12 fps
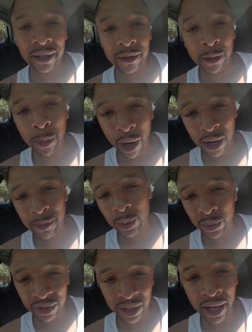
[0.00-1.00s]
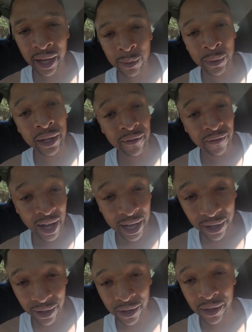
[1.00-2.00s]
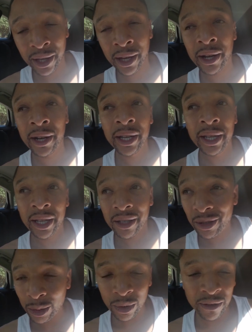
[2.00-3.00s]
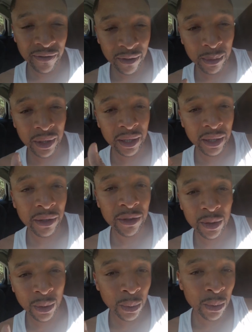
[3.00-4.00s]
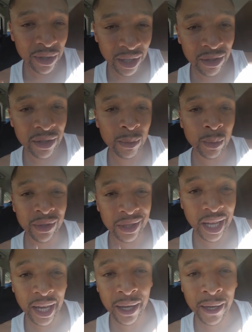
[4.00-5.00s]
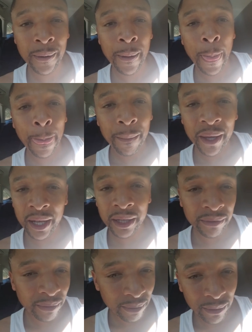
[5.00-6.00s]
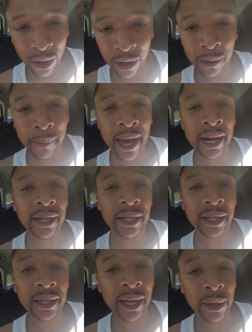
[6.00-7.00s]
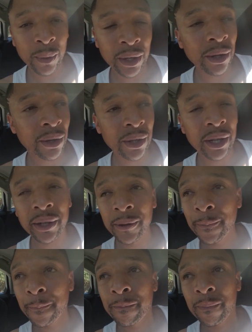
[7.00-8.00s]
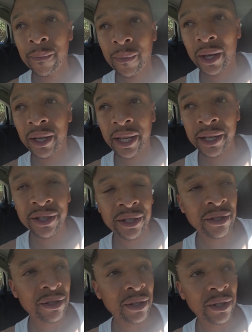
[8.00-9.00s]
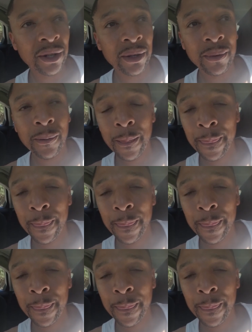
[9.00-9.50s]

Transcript: department was there. We invited her there. Someone from the school system was there. And automatically they went on and they just, you know,